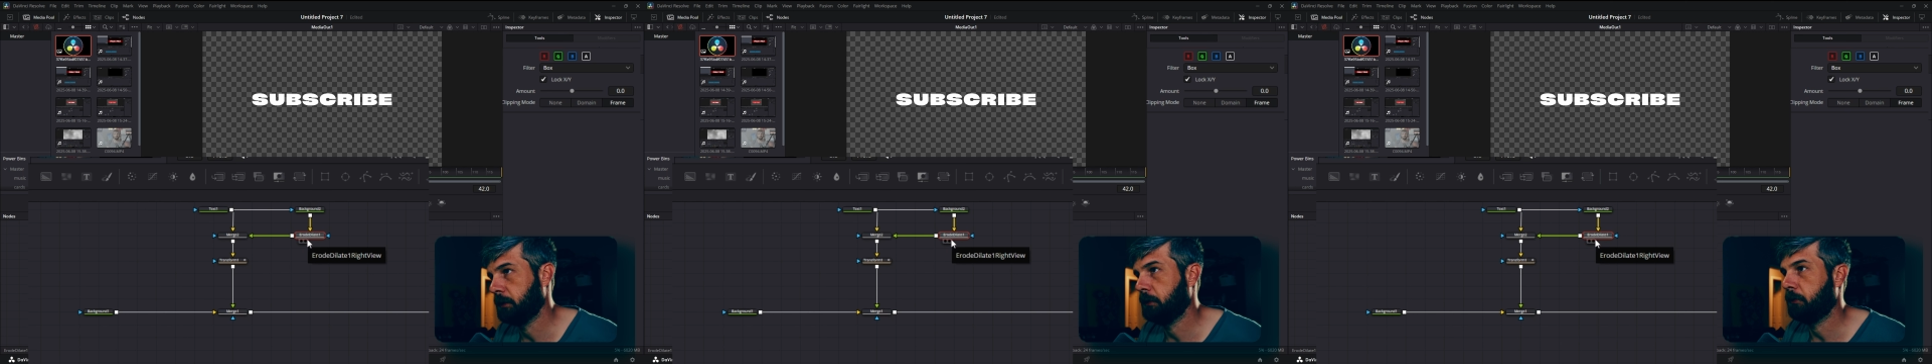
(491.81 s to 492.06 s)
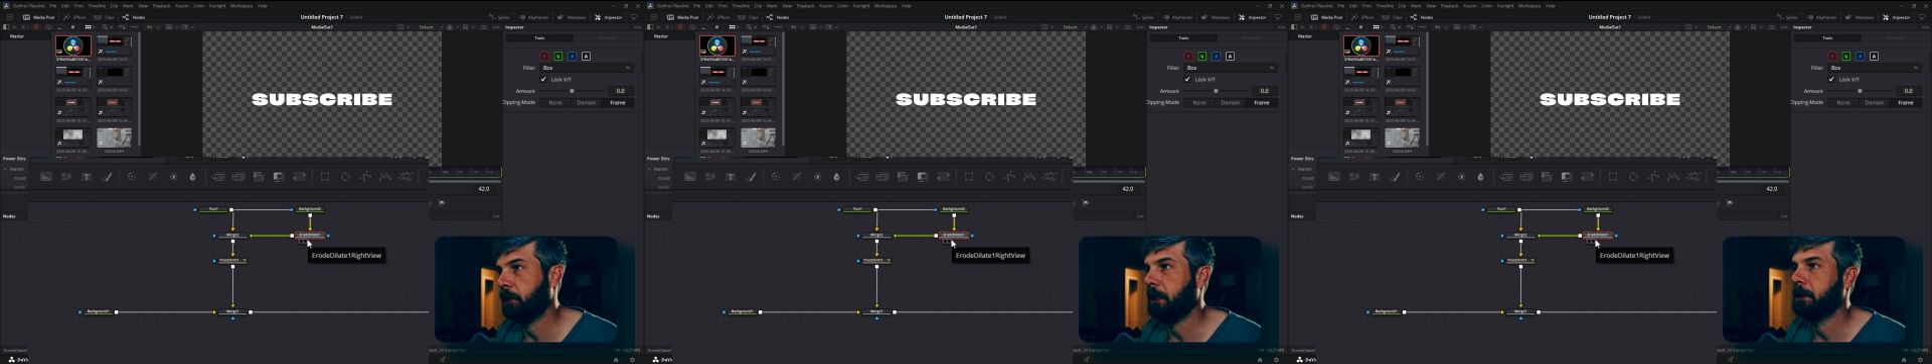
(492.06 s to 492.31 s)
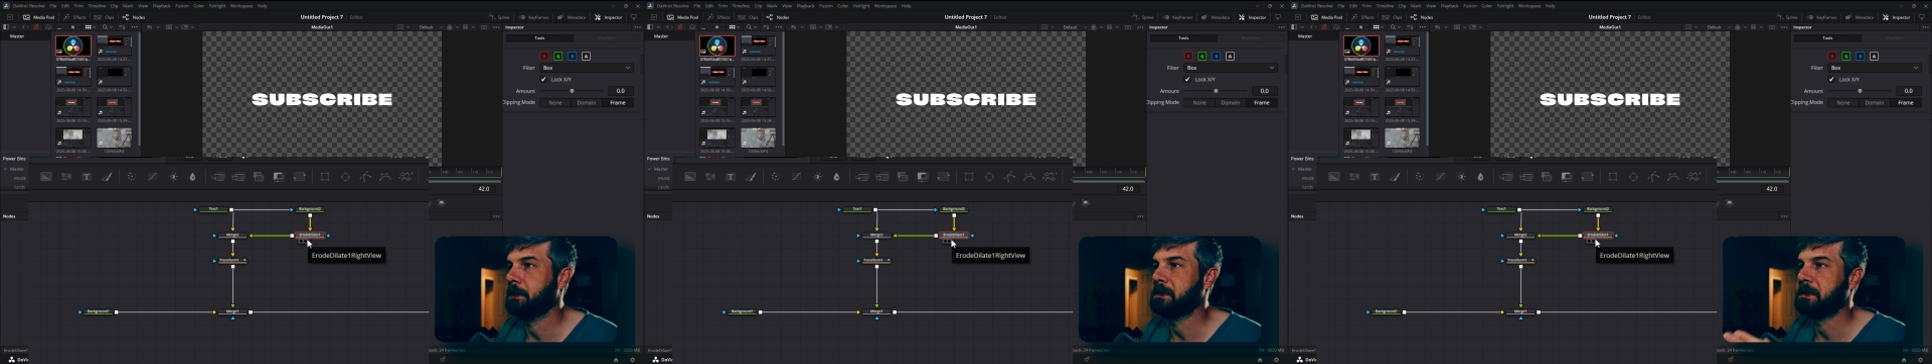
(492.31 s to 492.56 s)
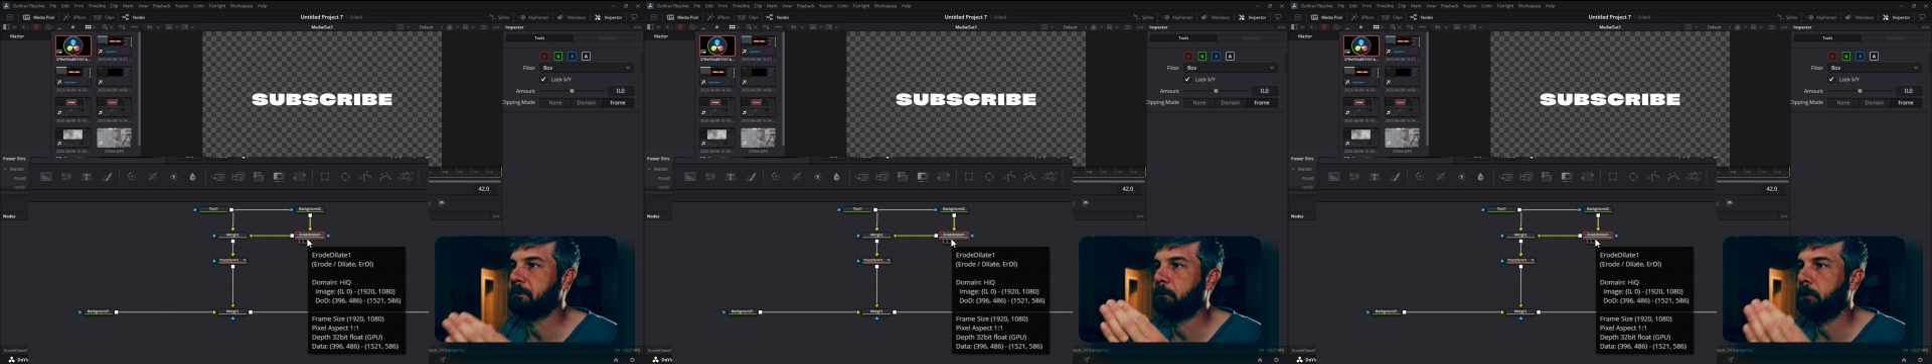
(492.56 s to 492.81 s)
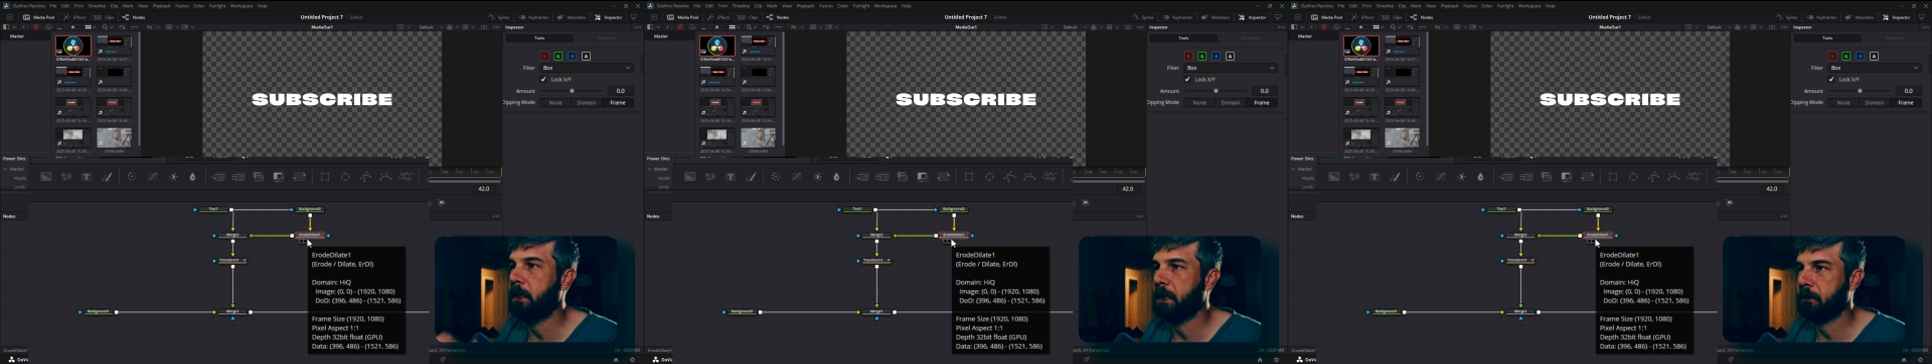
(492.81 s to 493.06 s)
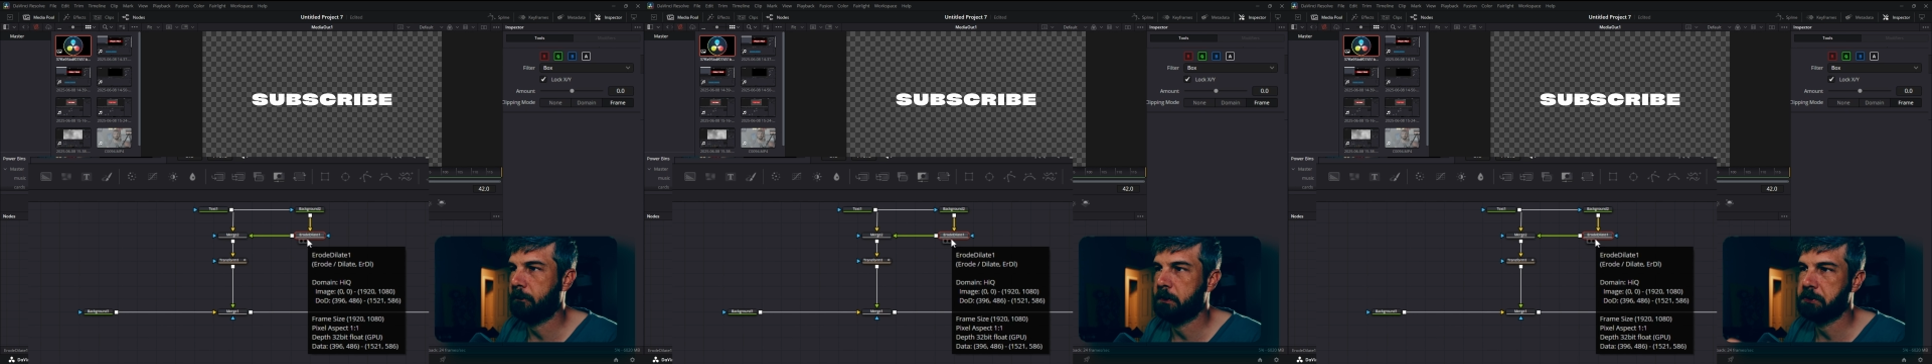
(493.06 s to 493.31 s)
to create this
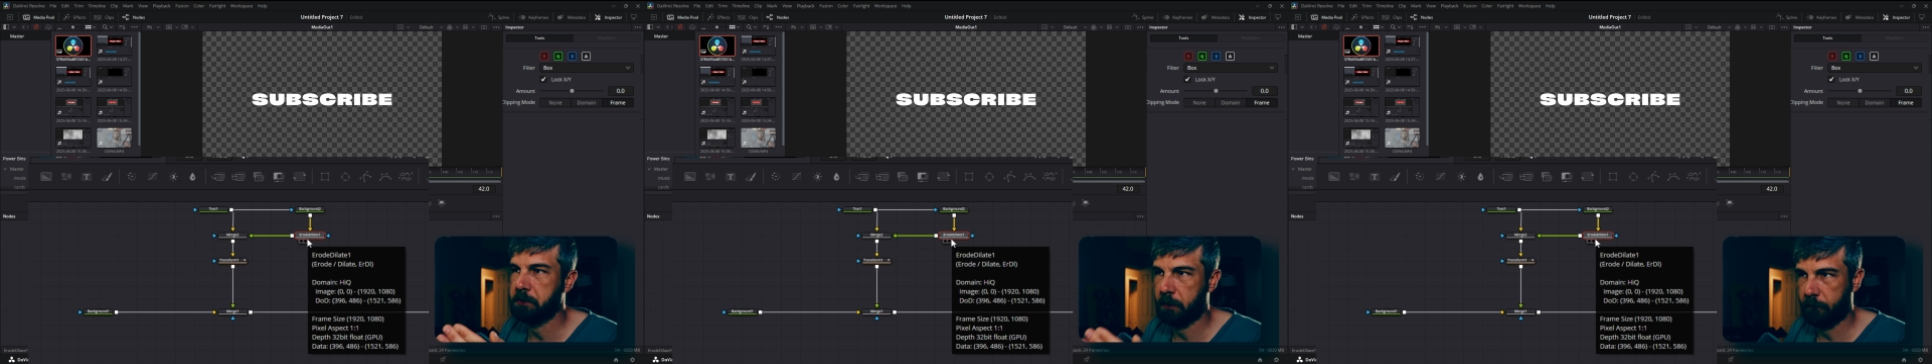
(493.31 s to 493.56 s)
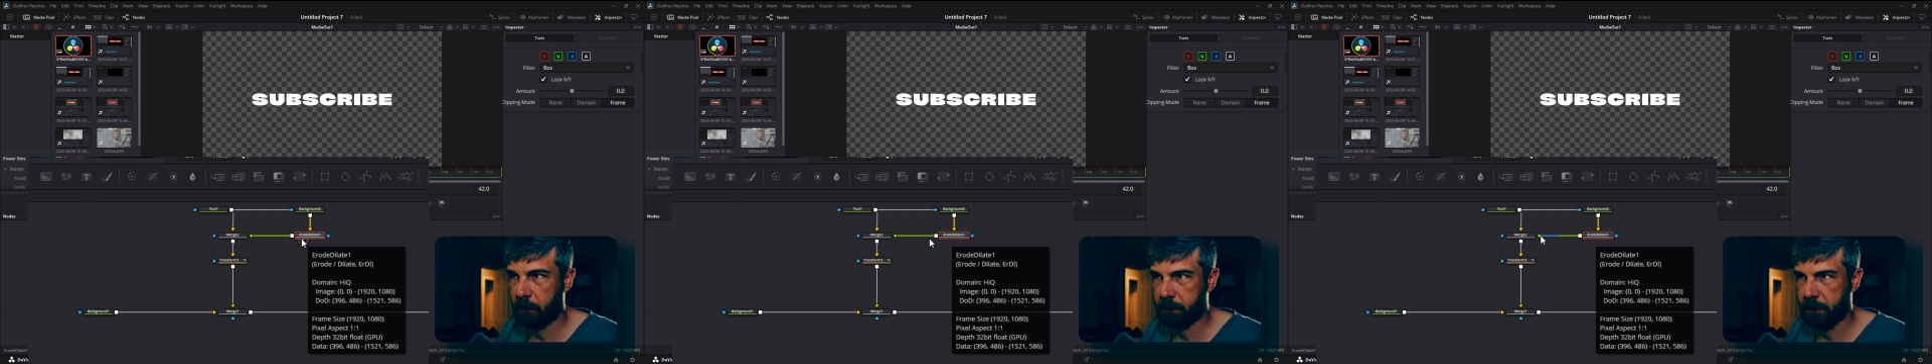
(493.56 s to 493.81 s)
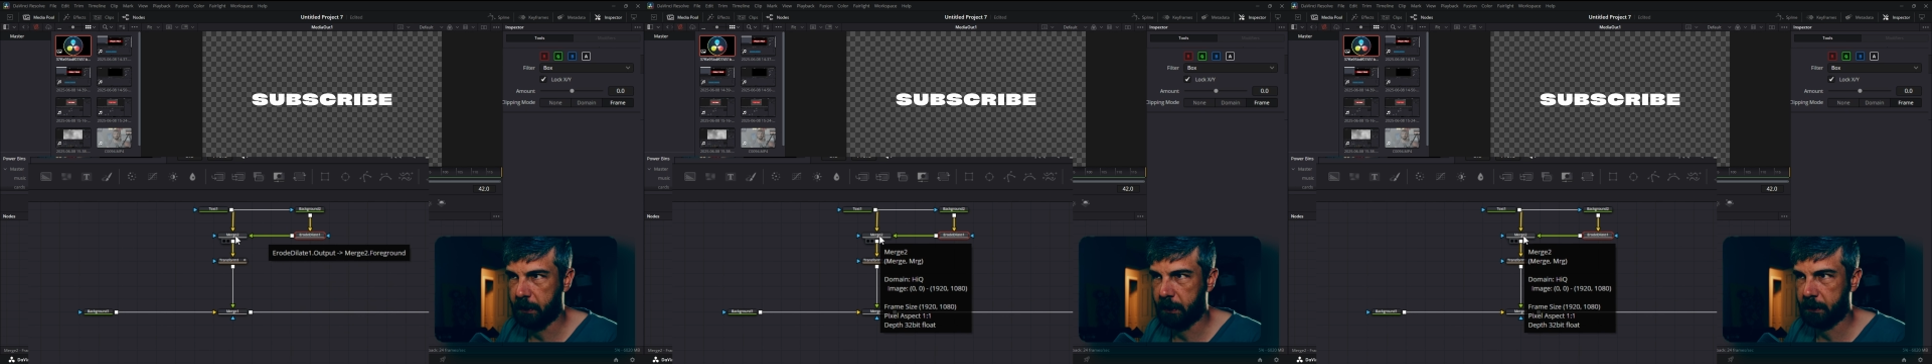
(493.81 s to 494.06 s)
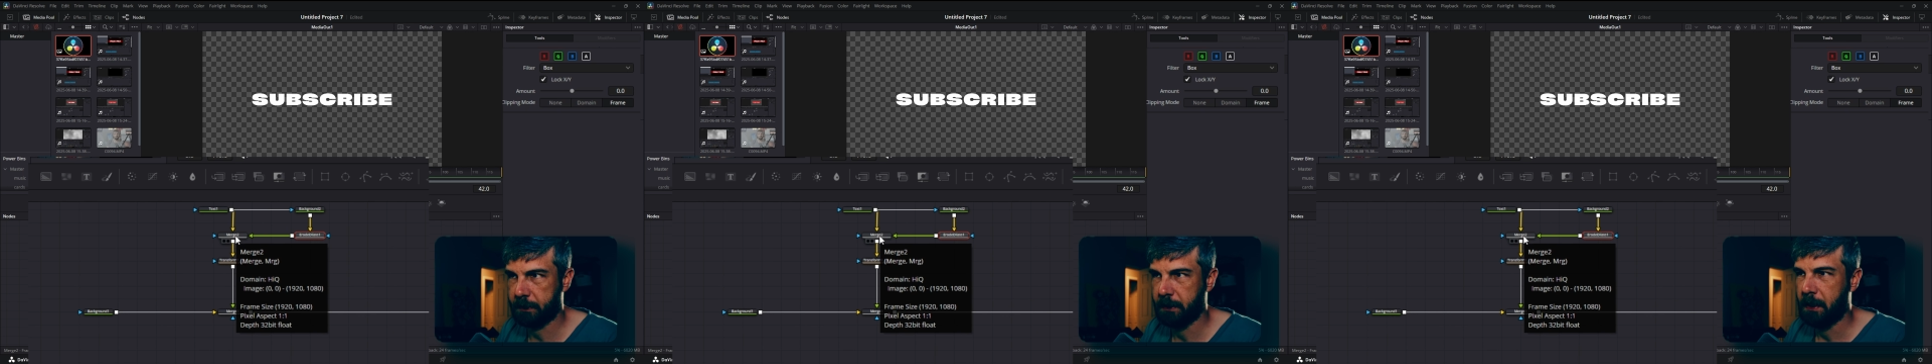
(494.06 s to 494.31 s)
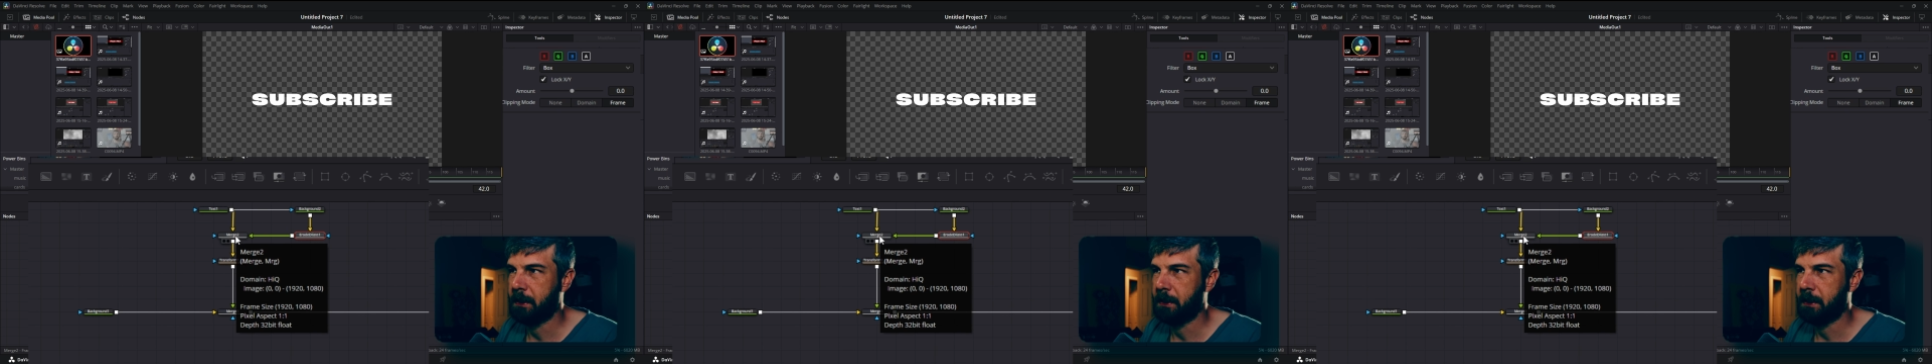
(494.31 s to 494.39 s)
black version of our text,